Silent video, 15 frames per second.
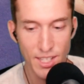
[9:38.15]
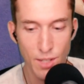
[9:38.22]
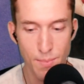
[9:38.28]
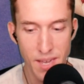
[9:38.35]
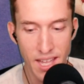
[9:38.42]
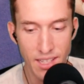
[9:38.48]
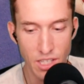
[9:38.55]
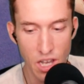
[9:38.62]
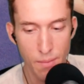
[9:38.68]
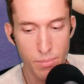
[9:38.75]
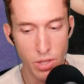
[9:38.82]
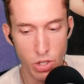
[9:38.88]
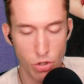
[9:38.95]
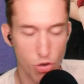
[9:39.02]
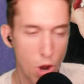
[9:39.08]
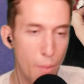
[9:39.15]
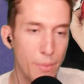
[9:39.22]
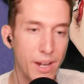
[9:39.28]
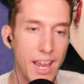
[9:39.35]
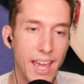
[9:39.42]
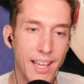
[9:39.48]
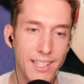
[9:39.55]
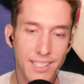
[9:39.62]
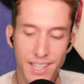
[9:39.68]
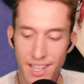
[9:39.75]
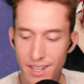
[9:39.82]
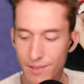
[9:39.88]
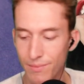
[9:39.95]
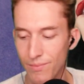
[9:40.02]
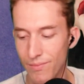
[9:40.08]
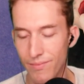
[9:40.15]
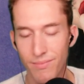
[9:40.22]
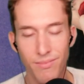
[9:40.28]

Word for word: speeds up, the drum kicks in,